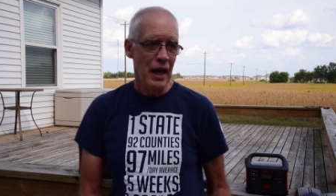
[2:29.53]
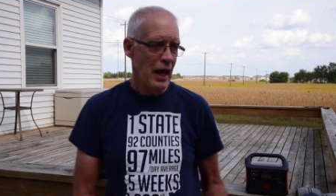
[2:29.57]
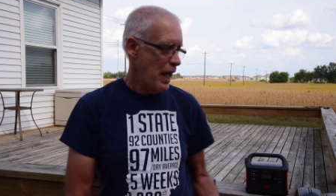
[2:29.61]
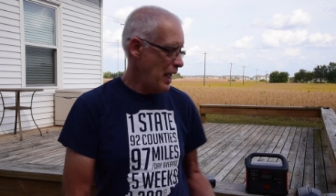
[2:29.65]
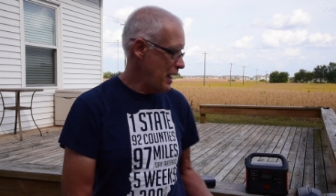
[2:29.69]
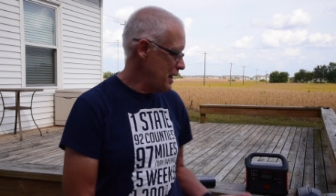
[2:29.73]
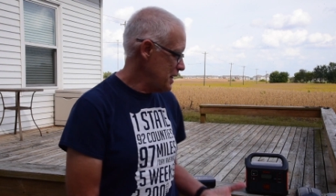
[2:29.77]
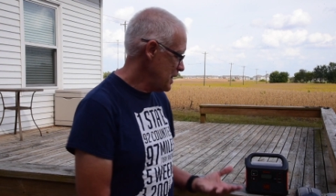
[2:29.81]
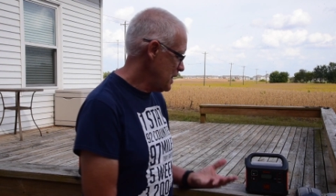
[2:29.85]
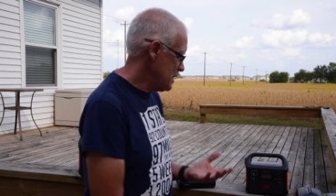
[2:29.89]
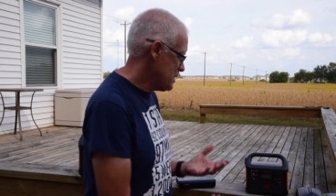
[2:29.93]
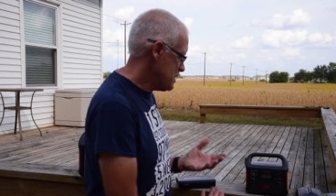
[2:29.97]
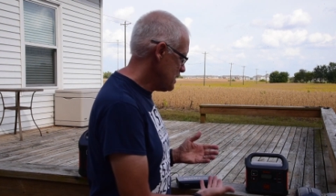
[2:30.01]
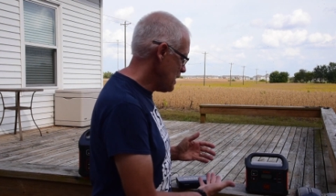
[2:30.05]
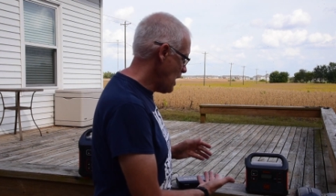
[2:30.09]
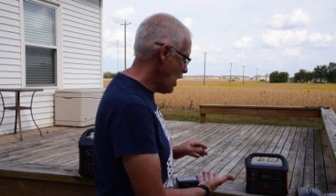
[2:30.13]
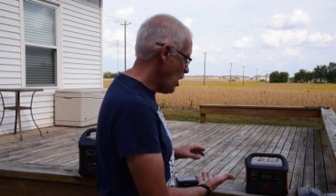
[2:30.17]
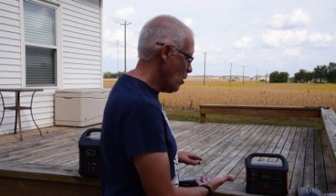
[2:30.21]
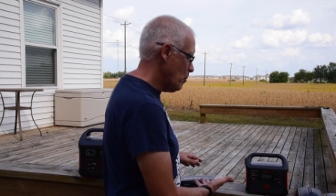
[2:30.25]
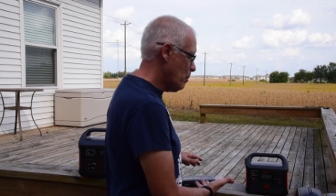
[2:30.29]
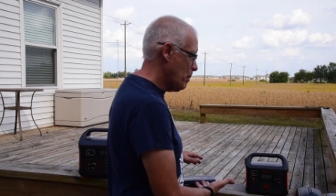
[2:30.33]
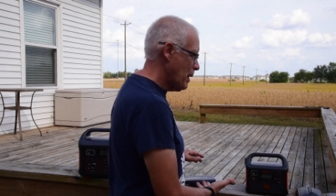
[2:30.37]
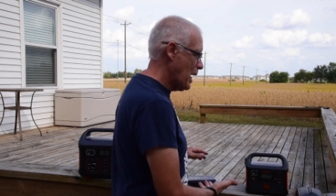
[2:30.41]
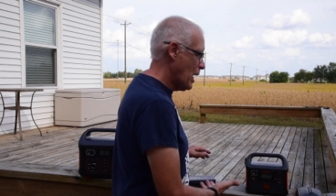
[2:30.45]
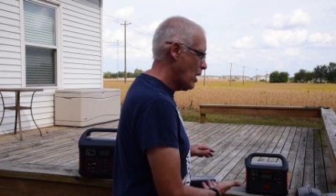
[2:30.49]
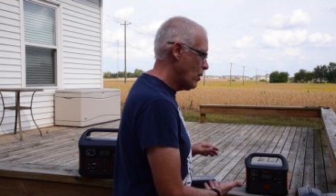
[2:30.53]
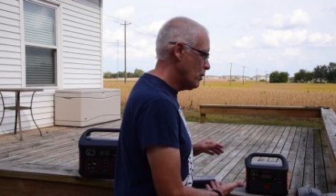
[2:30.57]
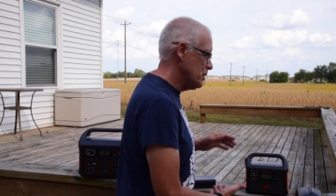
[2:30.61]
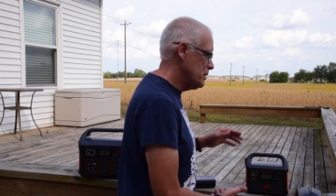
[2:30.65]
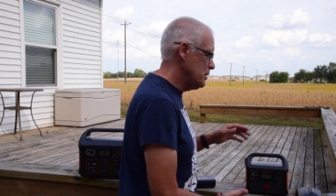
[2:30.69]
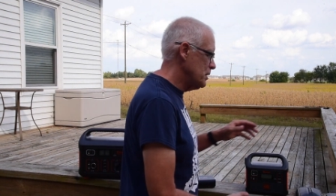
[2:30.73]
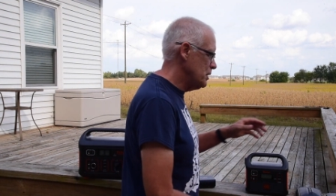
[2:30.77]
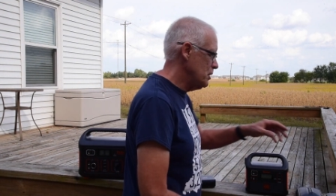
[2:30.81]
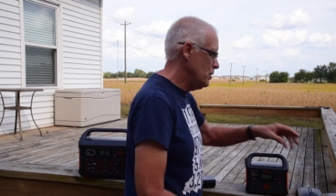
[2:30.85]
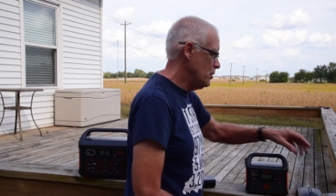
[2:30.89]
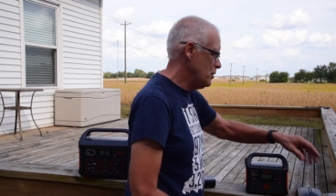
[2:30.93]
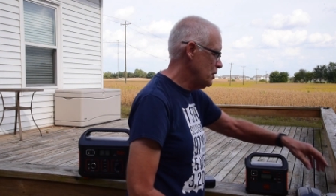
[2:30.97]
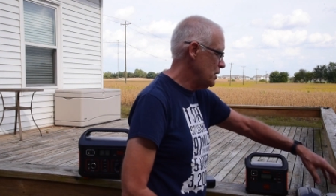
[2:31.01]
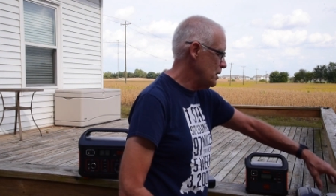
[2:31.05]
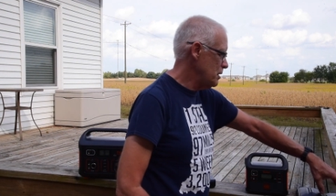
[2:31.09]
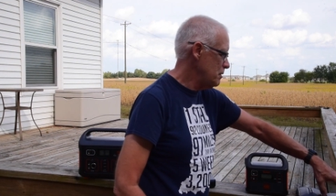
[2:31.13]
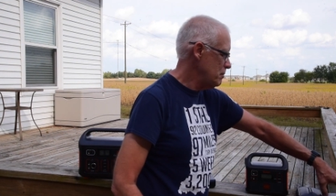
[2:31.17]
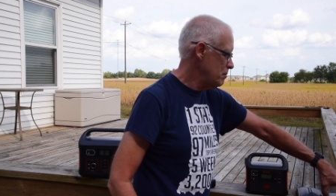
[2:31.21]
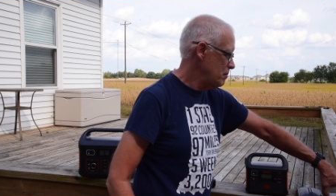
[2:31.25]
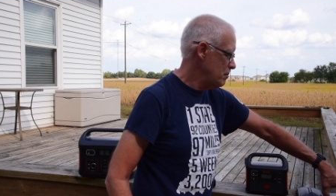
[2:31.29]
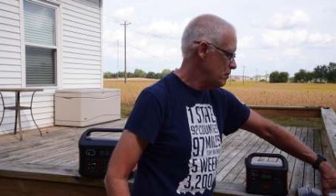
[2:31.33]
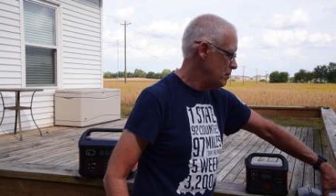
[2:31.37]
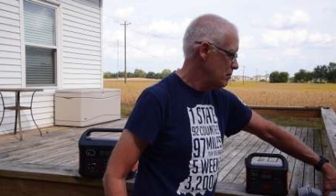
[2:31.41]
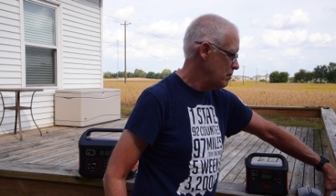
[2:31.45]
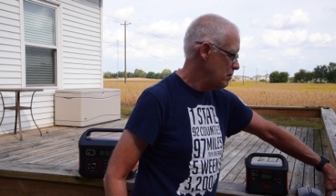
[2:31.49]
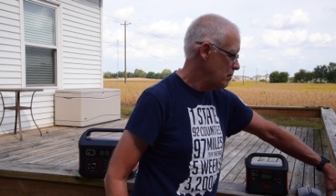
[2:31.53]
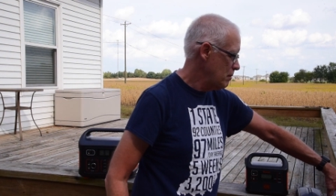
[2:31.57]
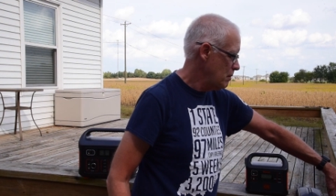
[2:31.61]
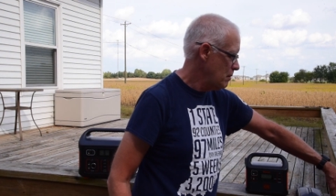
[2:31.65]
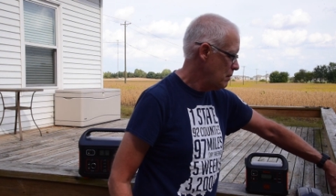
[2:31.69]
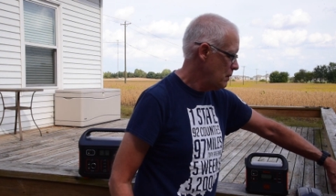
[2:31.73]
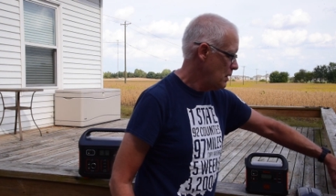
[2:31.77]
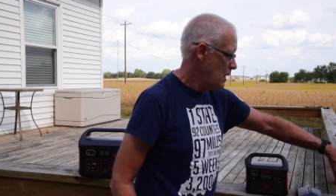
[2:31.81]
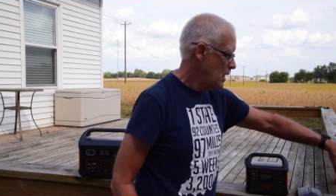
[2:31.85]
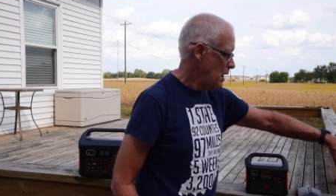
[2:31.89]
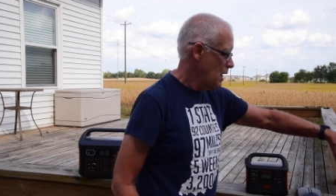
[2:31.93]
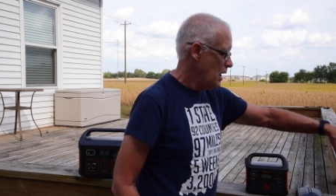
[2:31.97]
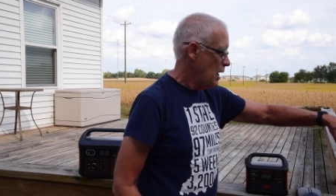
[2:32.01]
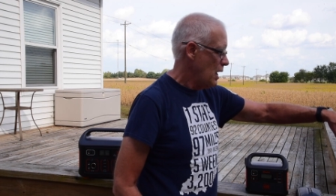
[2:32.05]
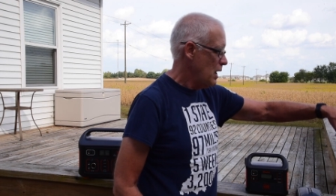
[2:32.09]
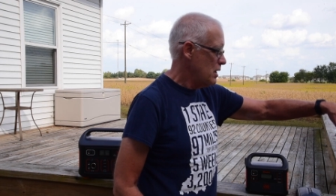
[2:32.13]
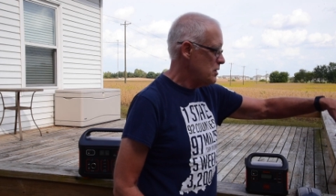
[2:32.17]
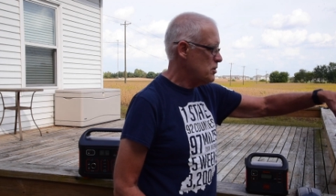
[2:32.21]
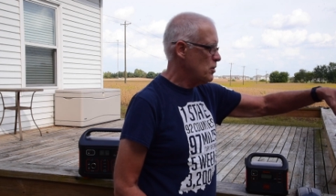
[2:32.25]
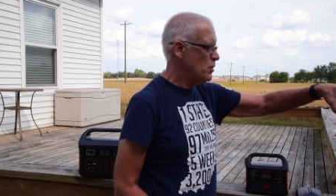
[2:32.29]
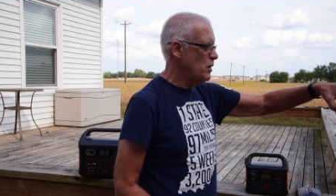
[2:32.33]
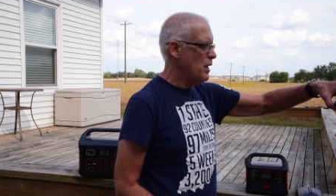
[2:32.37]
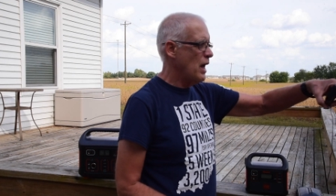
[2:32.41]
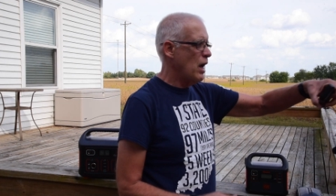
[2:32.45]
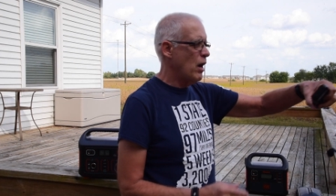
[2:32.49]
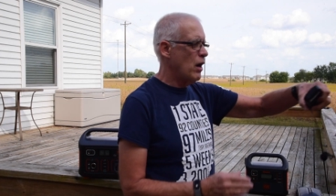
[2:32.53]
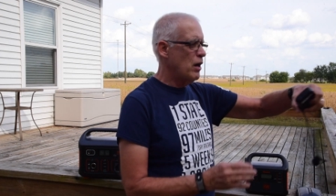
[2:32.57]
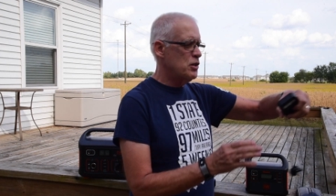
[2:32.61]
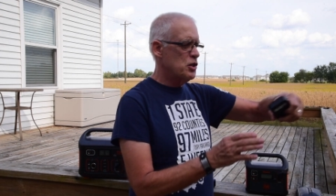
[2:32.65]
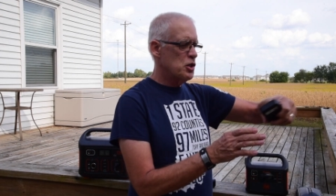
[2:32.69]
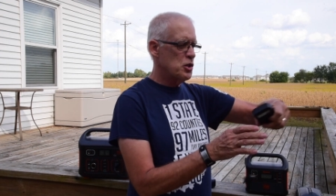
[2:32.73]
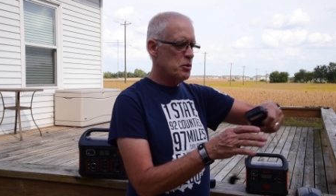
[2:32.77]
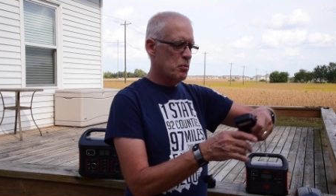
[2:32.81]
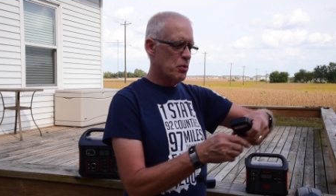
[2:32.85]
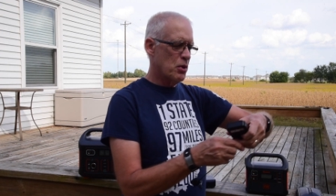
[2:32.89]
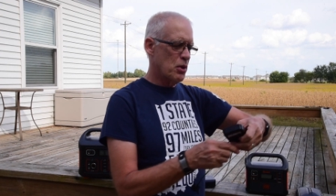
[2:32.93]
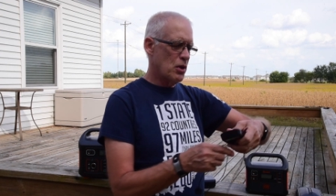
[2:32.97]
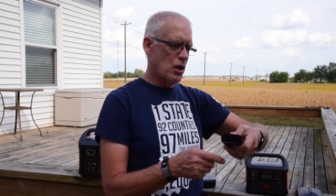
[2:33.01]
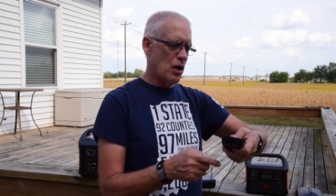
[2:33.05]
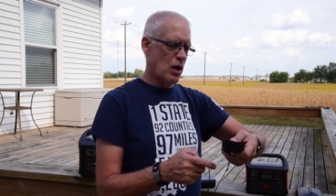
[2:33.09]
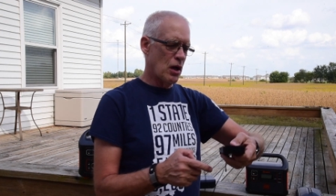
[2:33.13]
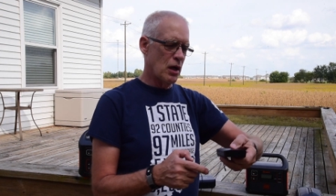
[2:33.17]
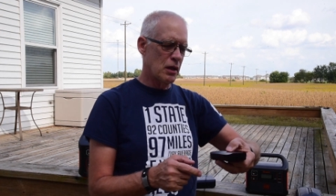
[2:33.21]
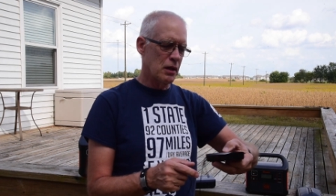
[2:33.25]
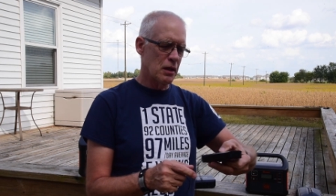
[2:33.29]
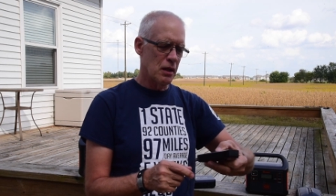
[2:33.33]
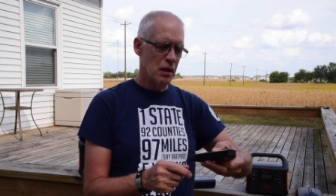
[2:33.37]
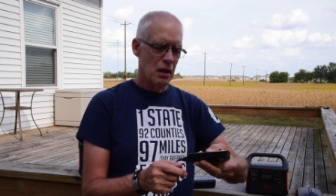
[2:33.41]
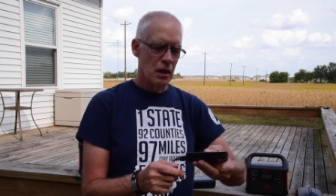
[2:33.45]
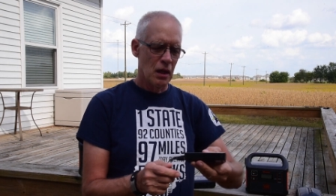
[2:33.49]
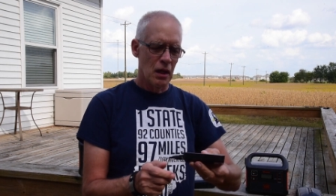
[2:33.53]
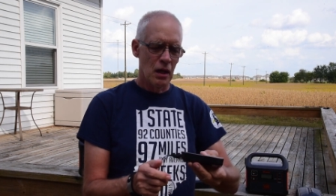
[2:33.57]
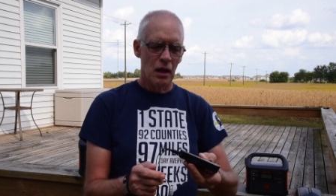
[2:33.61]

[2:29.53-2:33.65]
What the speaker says: and it's now powering the unit. And so now I just put on